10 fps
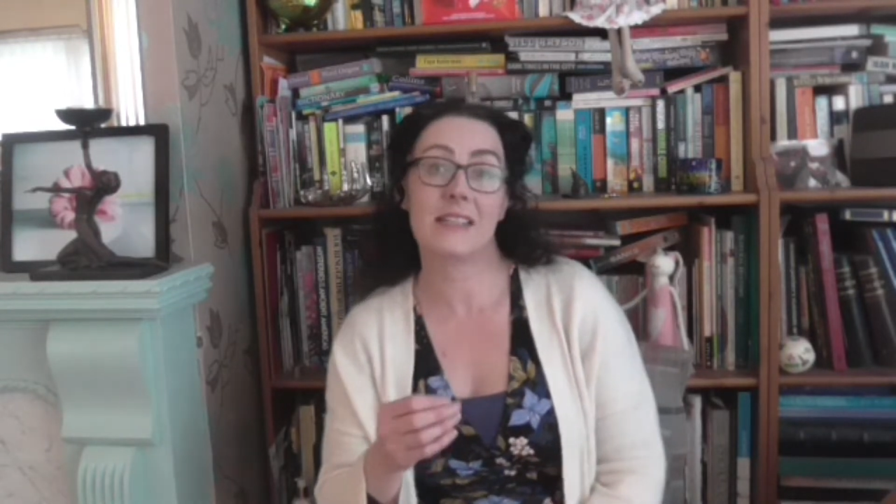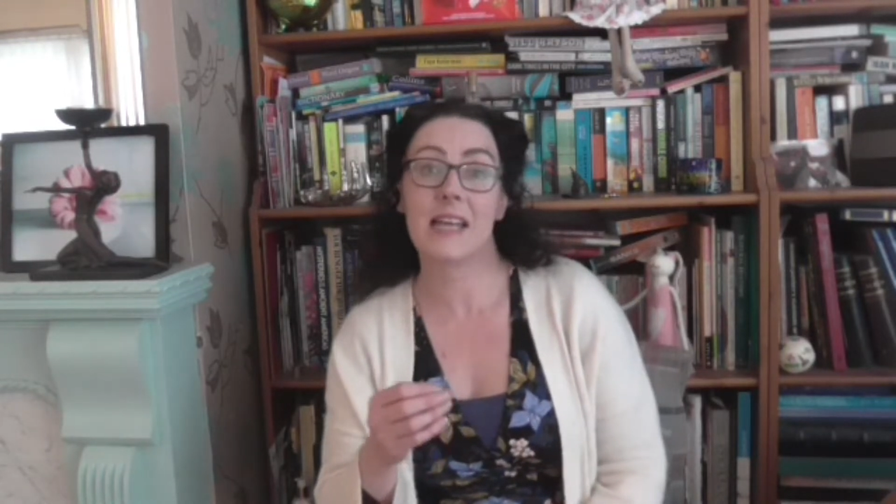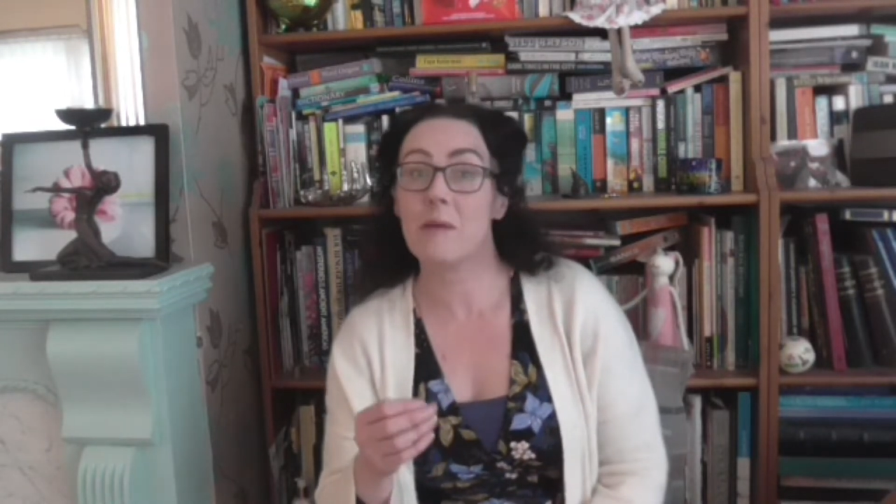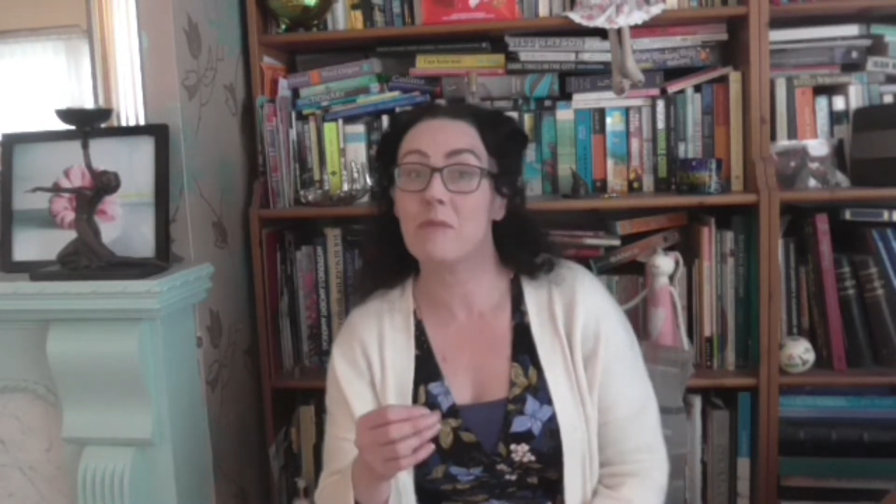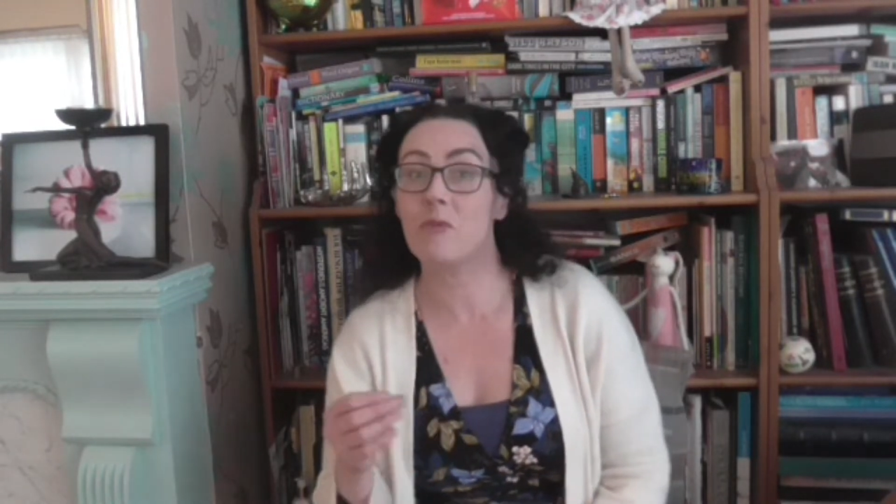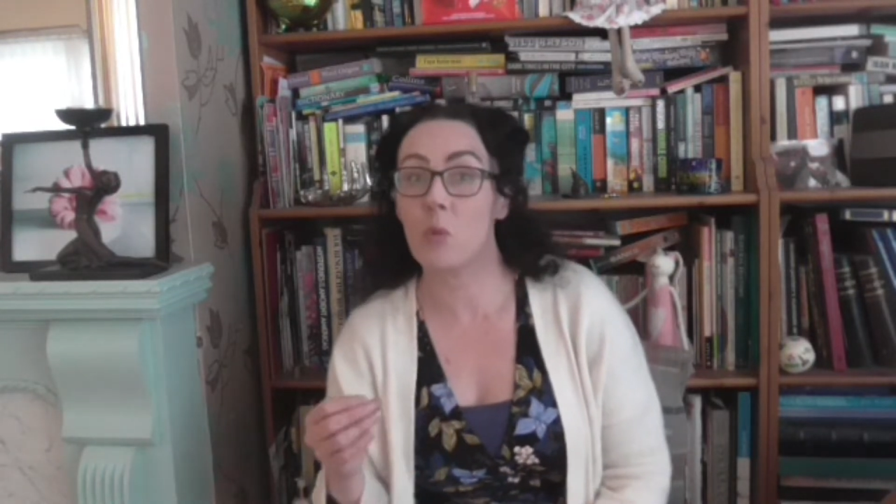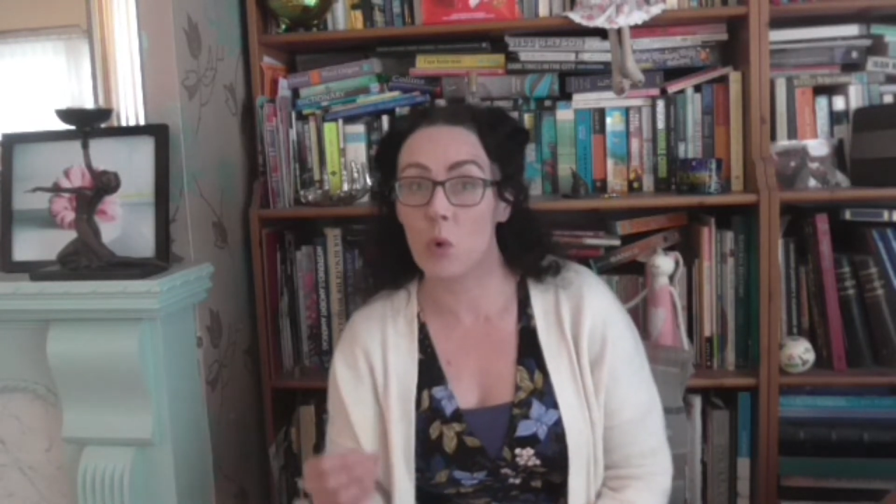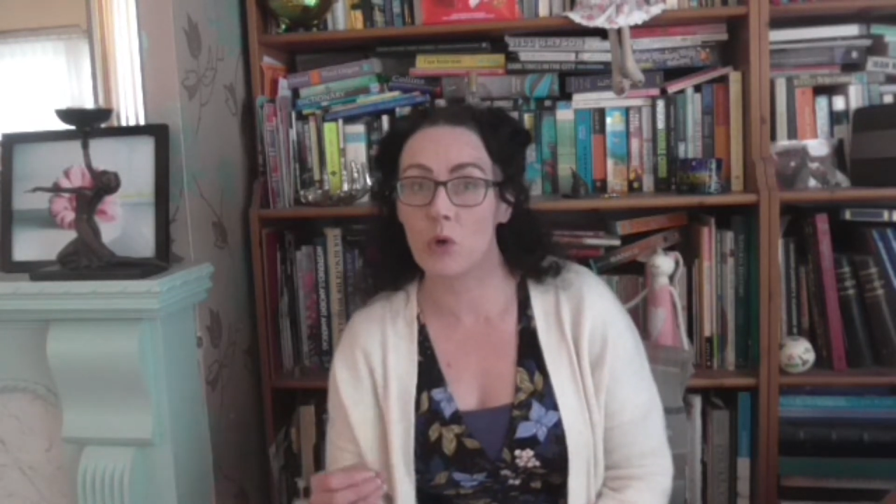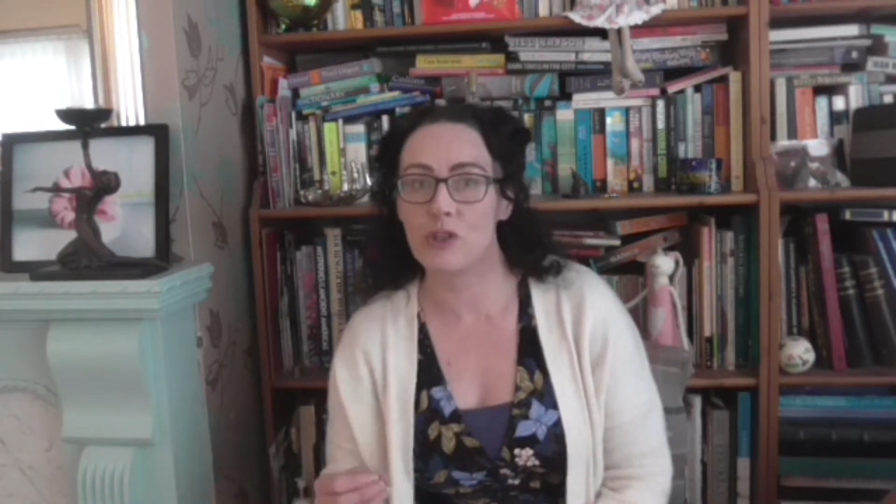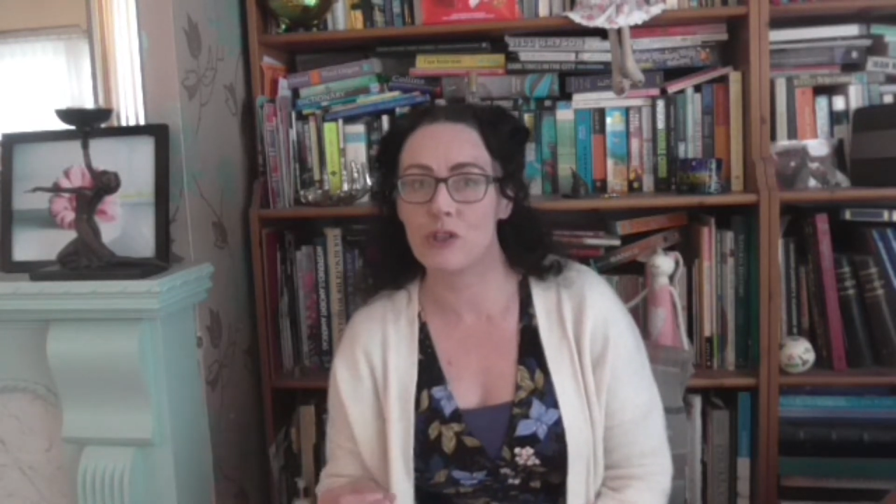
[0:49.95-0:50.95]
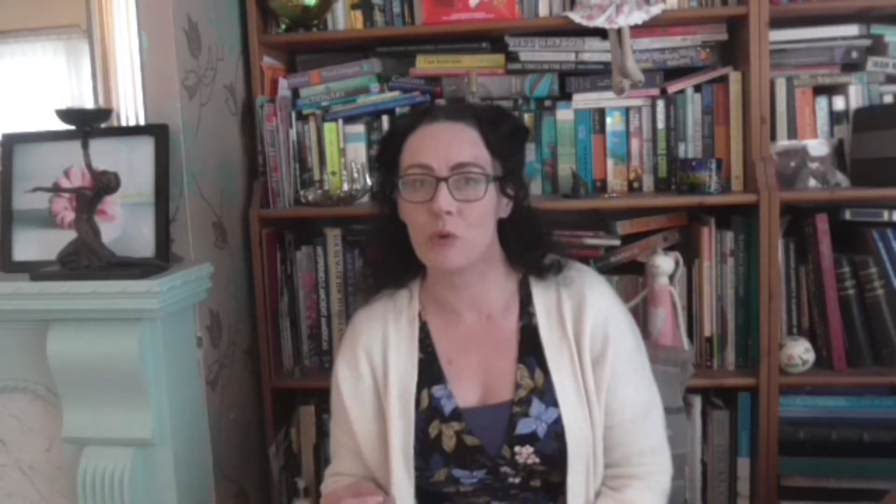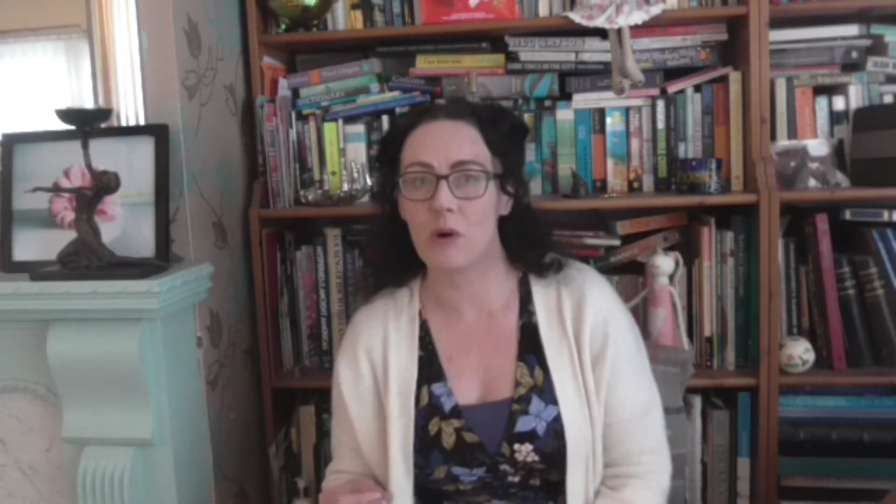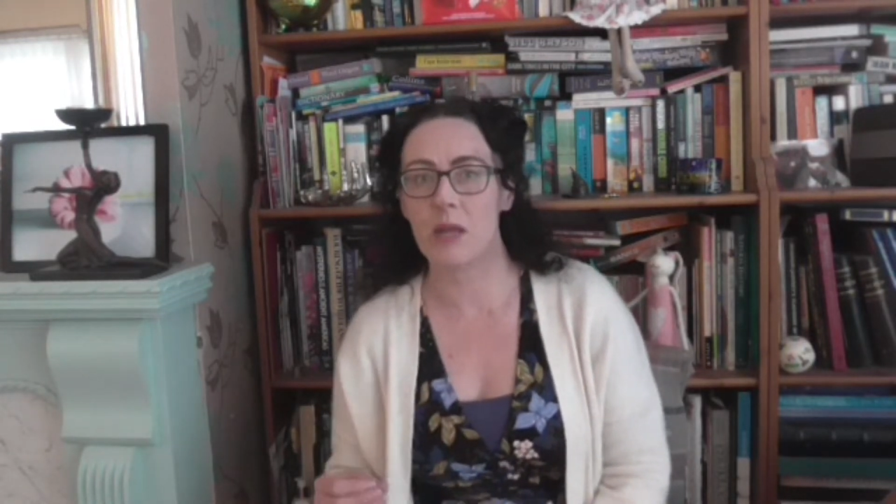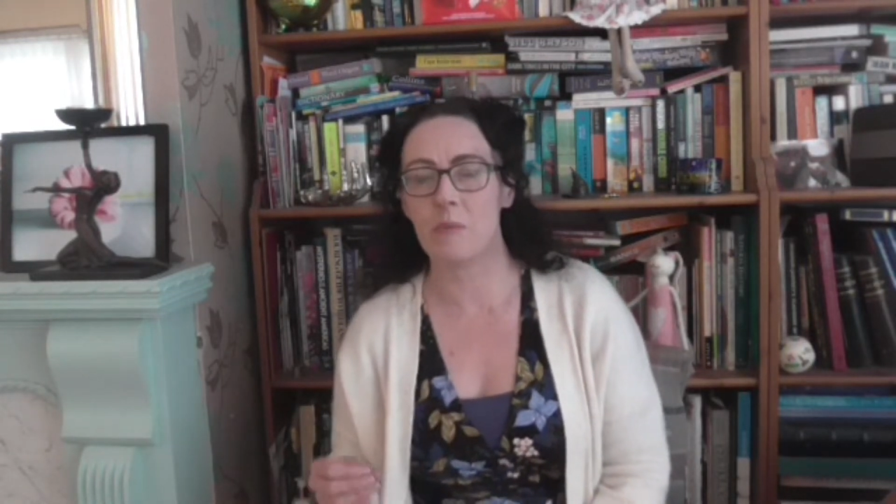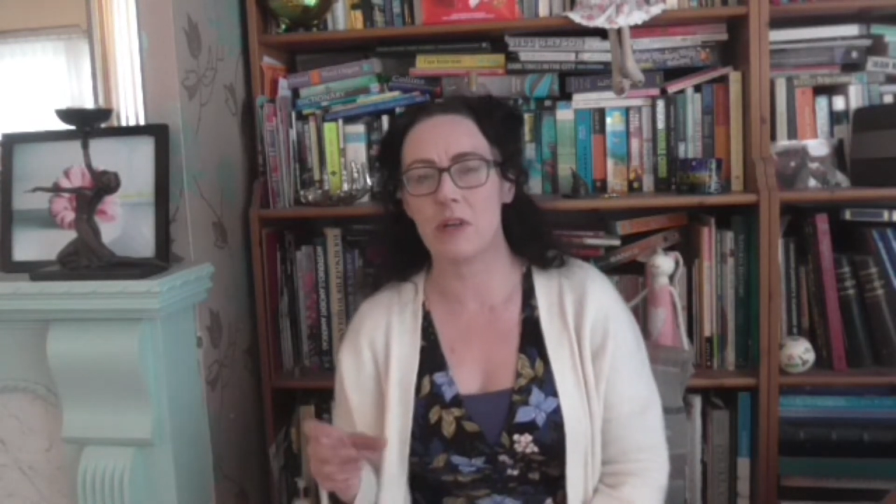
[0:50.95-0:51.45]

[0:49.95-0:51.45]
a type of war story,